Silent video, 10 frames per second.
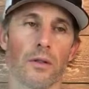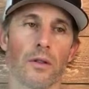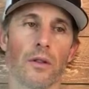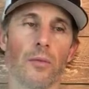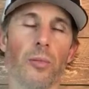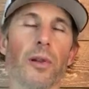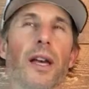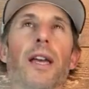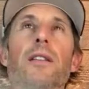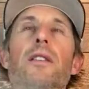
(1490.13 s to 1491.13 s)
the
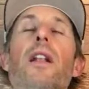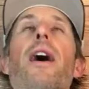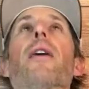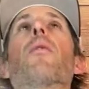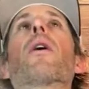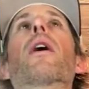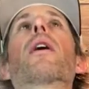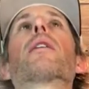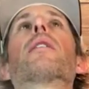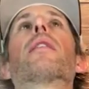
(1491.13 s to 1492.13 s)
place that I
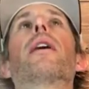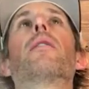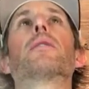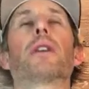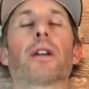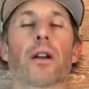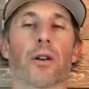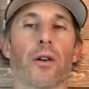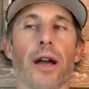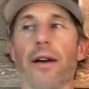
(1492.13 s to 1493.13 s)
worked, that was like a
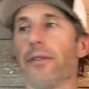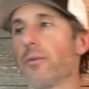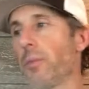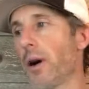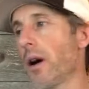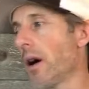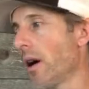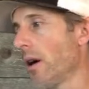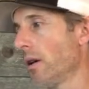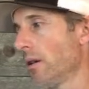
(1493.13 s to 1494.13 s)
craft bar.